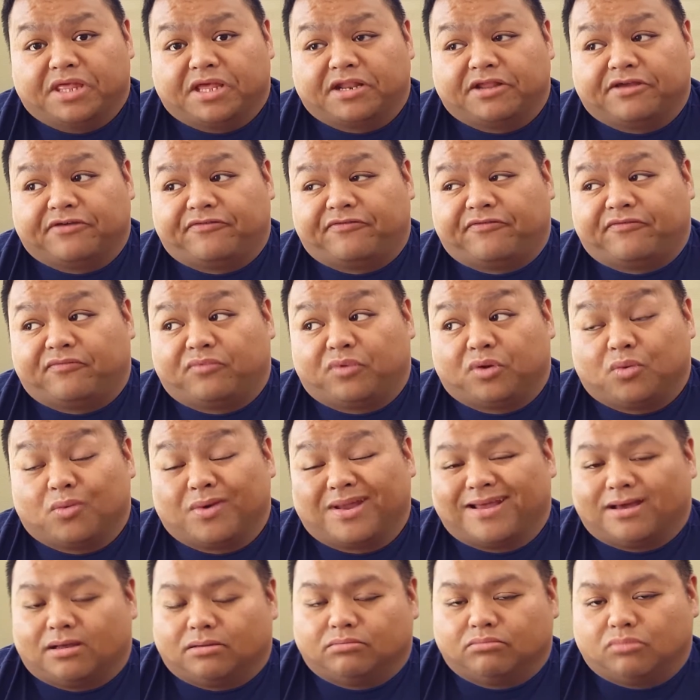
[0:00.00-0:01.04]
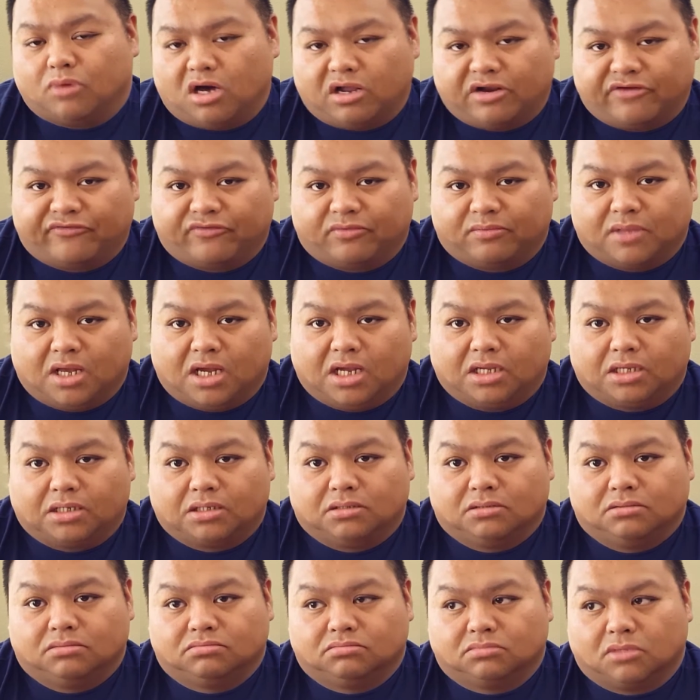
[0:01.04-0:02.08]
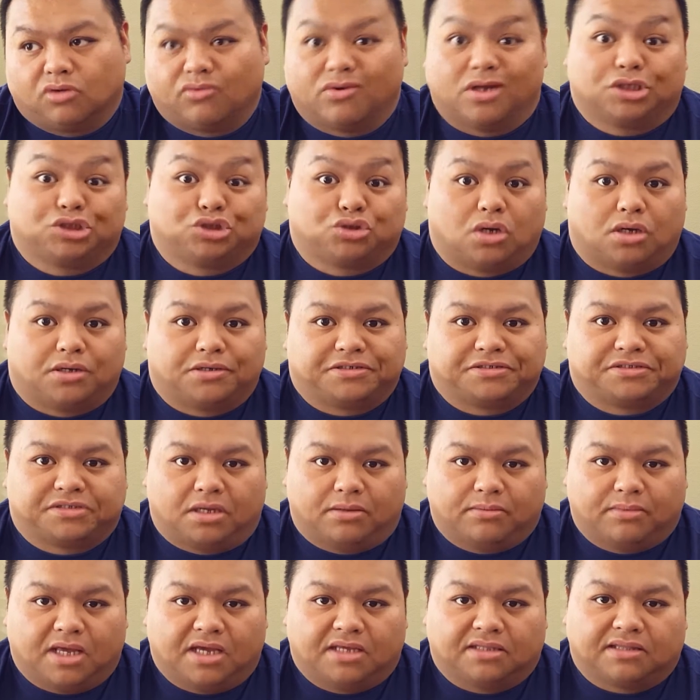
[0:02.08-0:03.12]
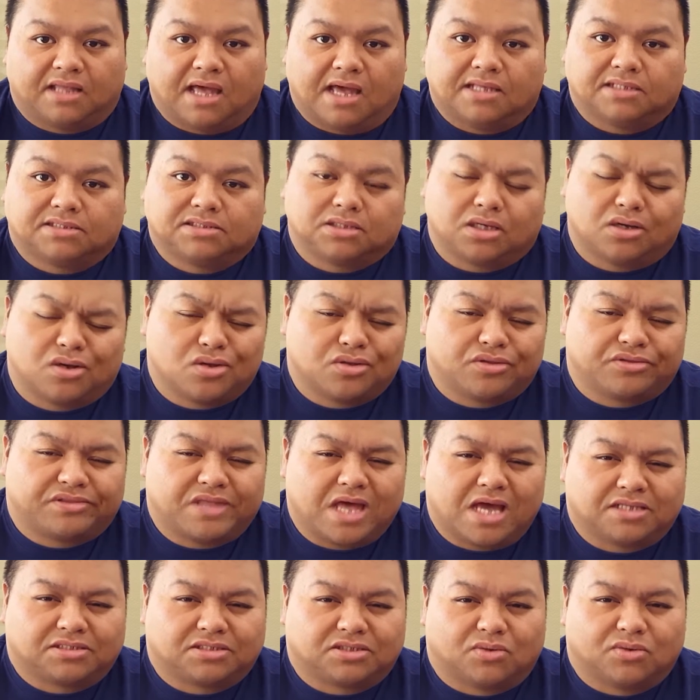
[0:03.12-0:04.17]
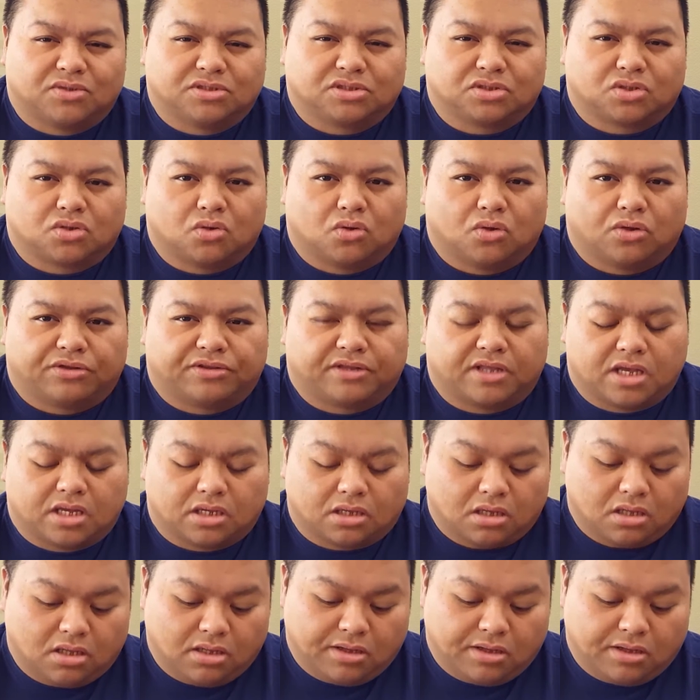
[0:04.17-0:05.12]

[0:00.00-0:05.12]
than if we went out and bought it from, like, a restaurant or something like that. So that's always a cool thing.